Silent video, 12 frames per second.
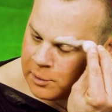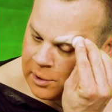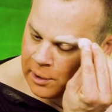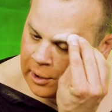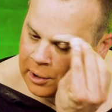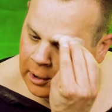to
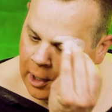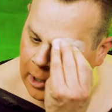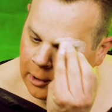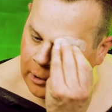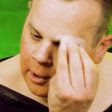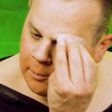get the
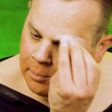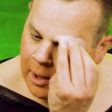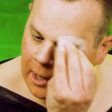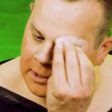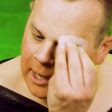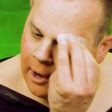color
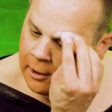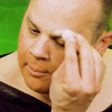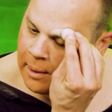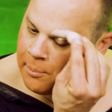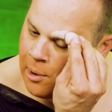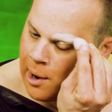blocked out on
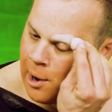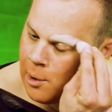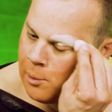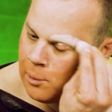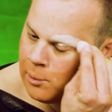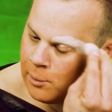my brow.